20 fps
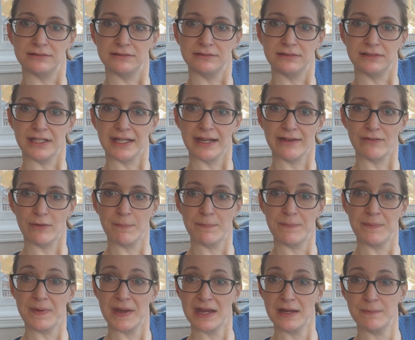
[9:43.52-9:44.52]
They have a
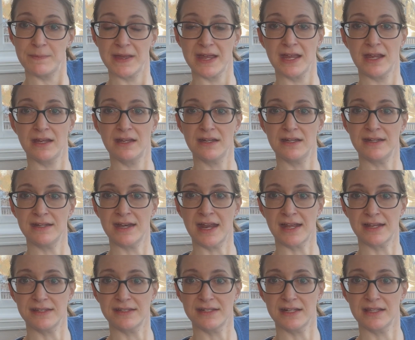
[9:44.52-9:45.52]
big
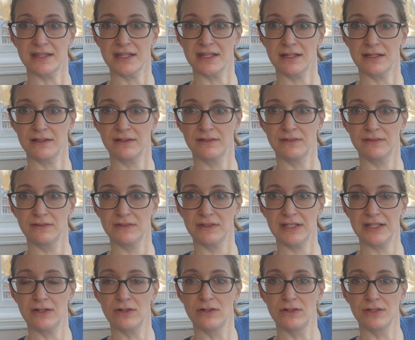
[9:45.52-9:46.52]
nest, I think, of
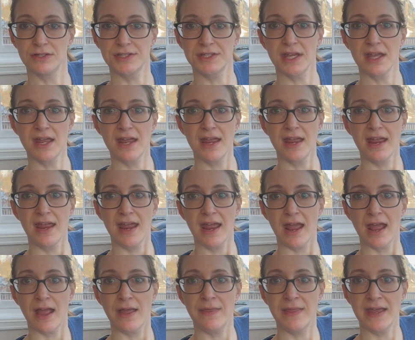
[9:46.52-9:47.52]
eagles,
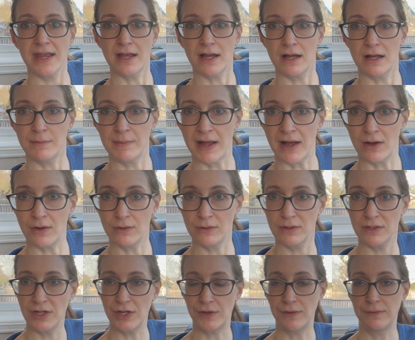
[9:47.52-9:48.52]
and they come
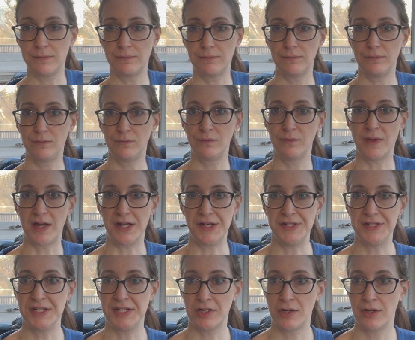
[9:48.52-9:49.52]
out,
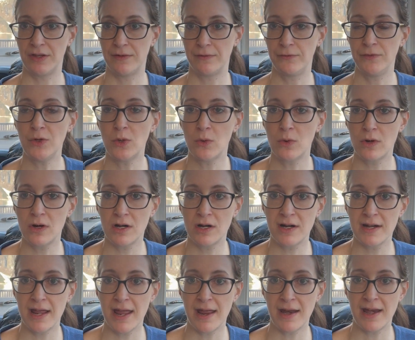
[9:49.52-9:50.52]
hunting on the
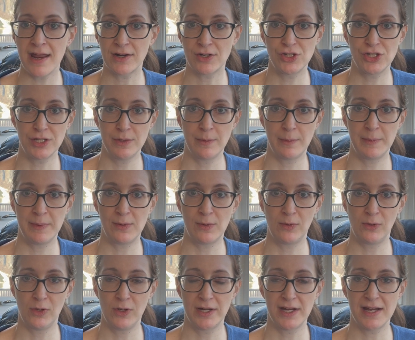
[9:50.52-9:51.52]
fjord. And actually when we were
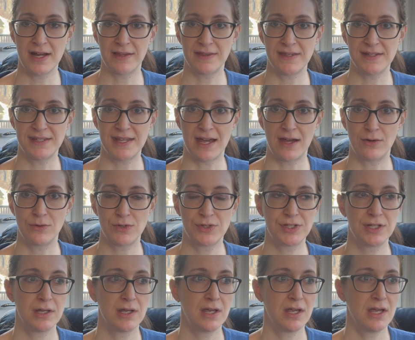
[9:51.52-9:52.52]
looking at this house
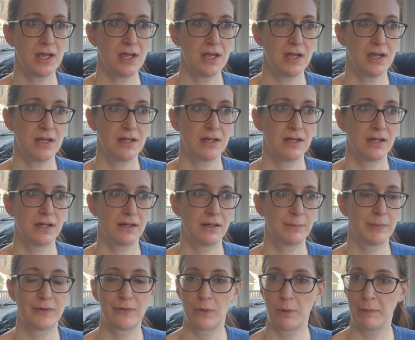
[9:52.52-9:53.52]

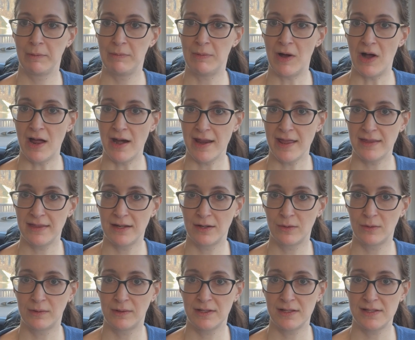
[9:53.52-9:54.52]
before we bought it, there
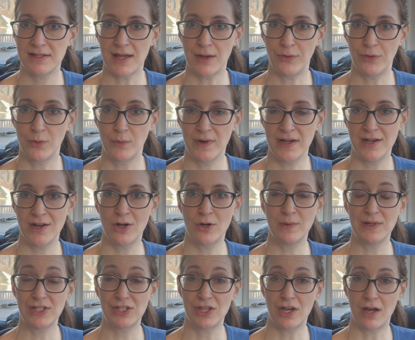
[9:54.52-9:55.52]
was, out the window,
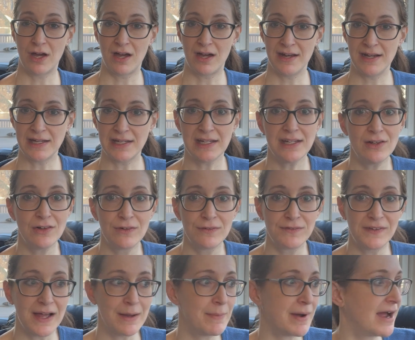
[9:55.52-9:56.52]
we saw an eagle
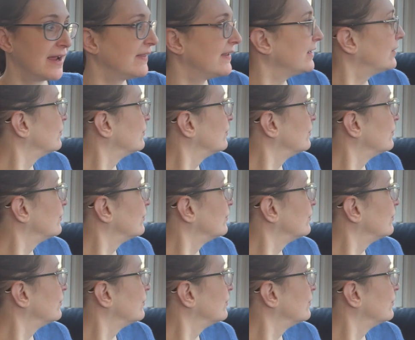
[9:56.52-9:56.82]
fly by, like